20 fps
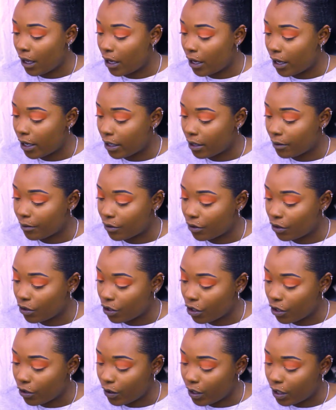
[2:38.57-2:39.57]
And I'm going to
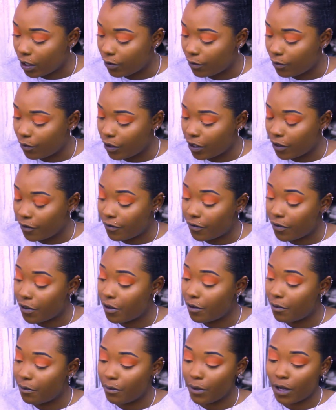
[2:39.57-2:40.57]
go in with
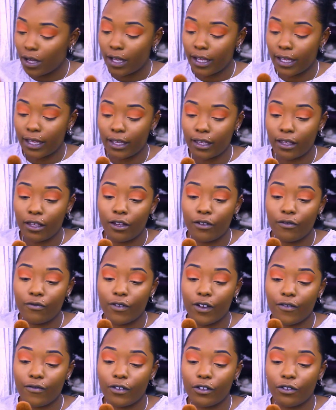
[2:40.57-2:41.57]
my
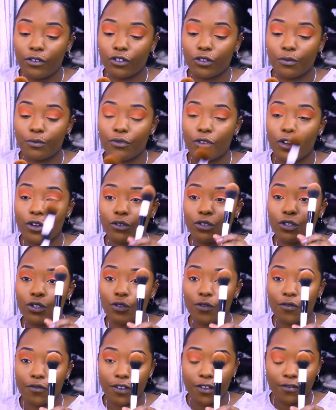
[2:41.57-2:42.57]
Revolution Pro
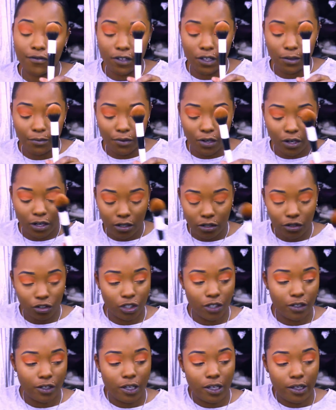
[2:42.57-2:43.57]
250 brush
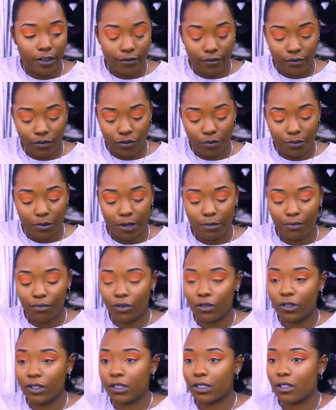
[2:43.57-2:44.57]
for my
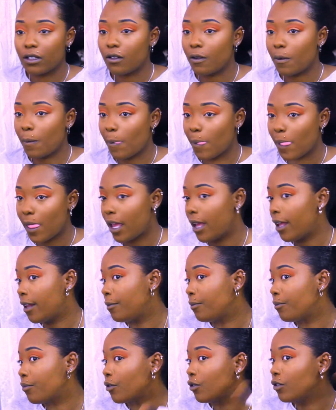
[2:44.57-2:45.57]
bronzer
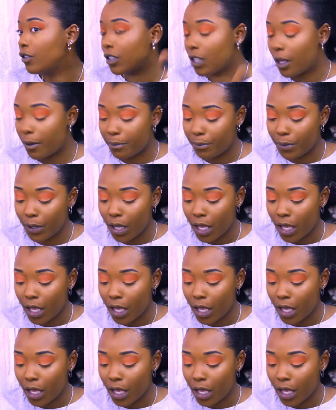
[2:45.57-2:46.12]
and bronze up